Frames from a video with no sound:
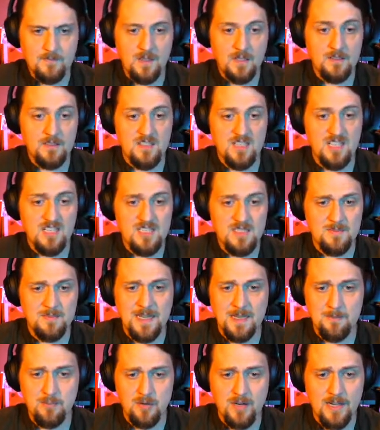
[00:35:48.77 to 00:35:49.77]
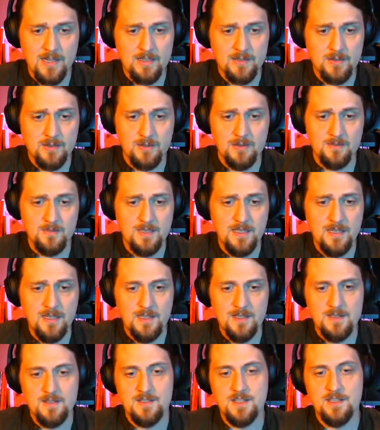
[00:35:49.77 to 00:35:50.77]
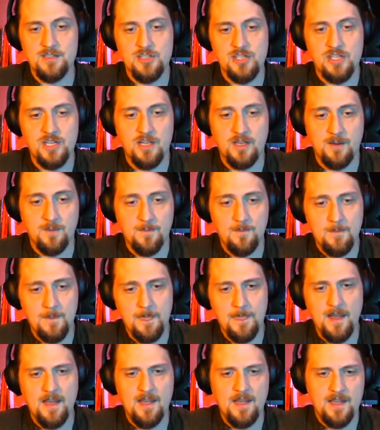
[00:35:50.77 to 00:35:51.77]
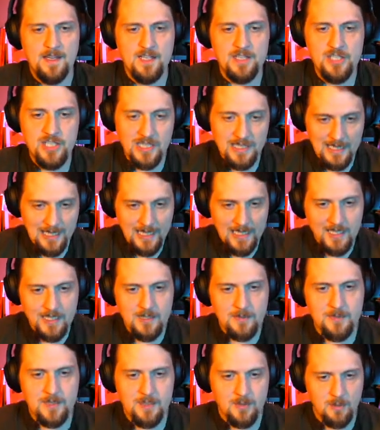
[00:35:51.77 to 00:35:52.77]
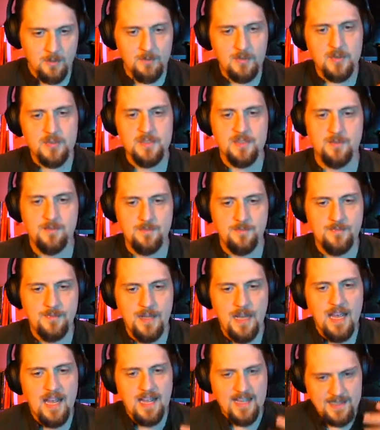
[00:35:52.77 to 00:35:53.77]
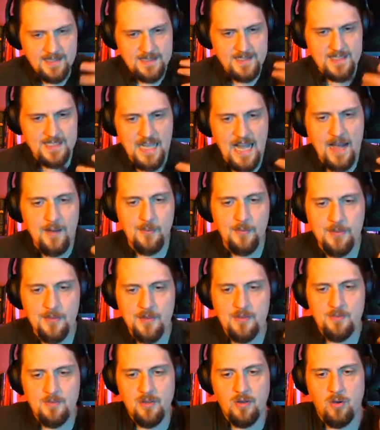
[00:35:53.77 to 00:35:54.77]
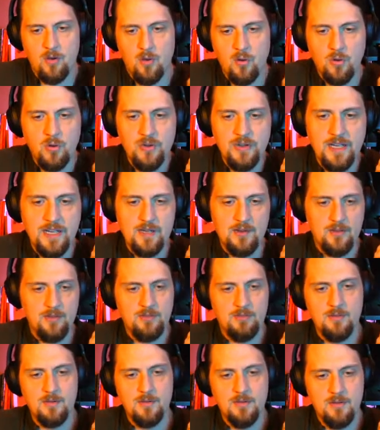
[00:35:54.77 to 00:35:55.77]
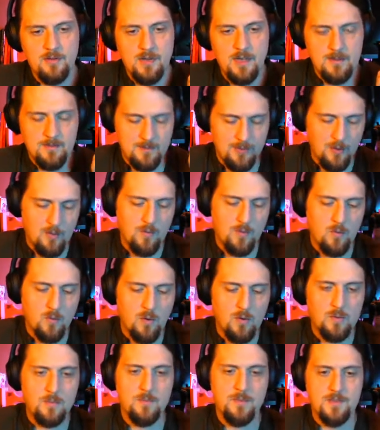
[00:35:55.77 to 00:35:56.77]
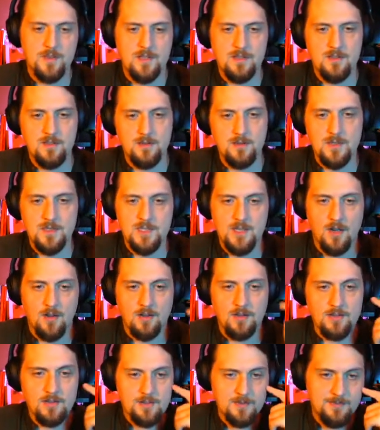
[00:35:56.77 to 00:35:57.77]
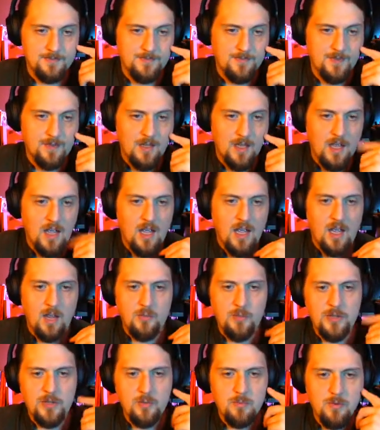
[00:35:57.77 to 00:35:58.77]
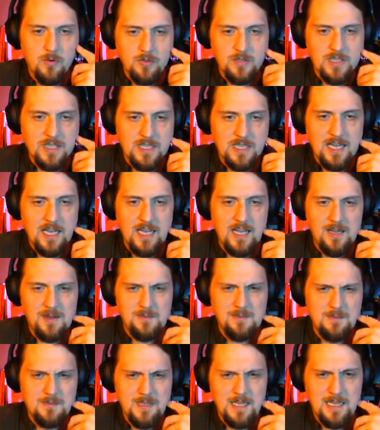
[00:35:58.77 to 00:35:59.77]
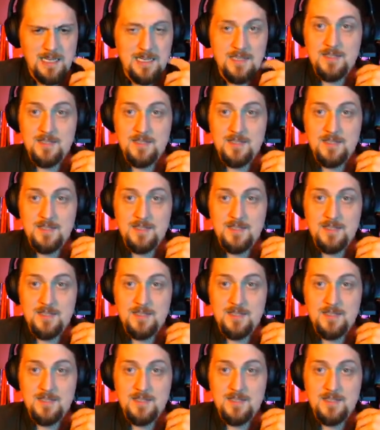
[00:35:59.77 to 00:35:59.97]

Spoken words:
"'Tis my bridegroom," said she, and she laid him in her bosom, and sat with him the whole night through, and put warmth into his heart. And when the morning came, his